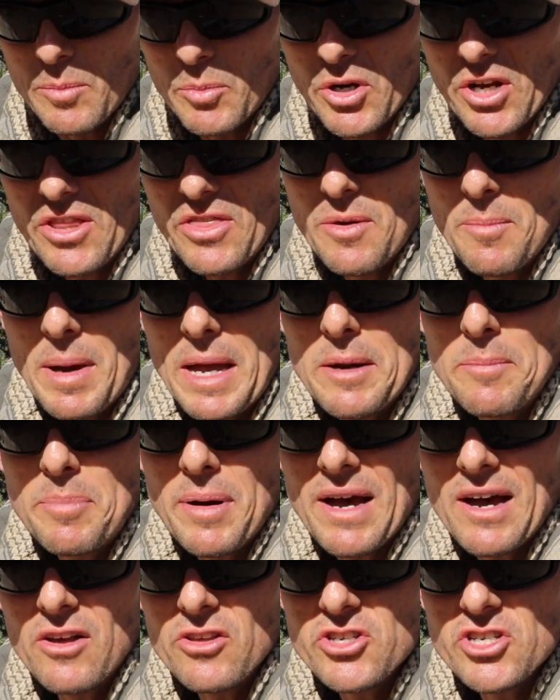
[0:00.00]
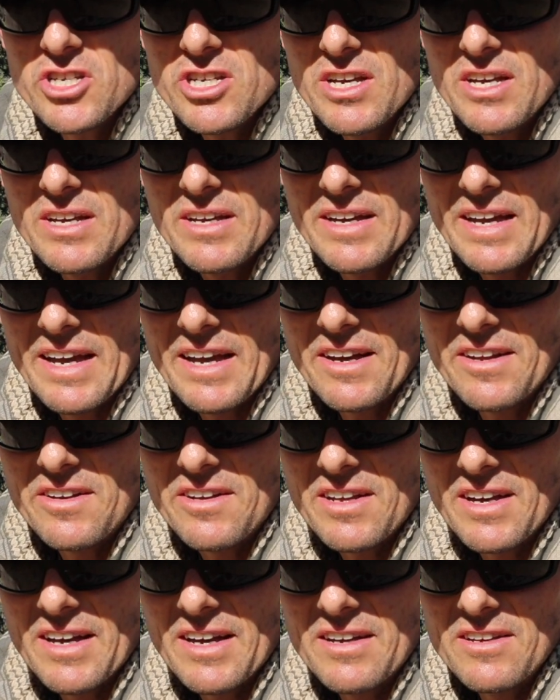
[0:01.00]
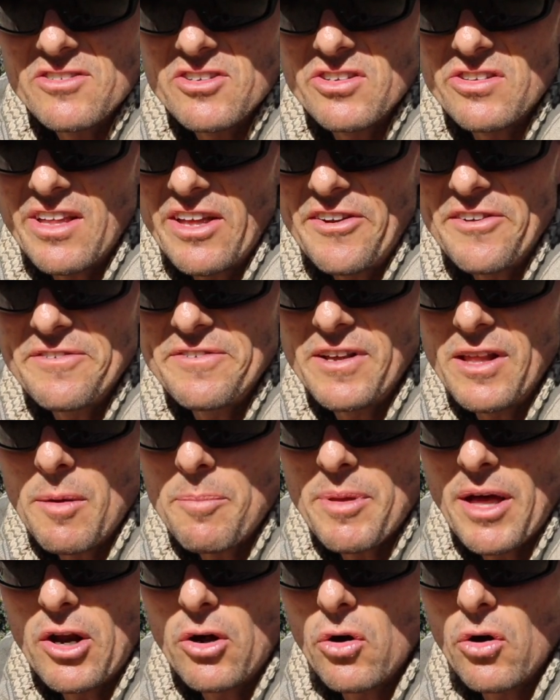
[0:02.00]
put it in the main pouch and just let it fill up that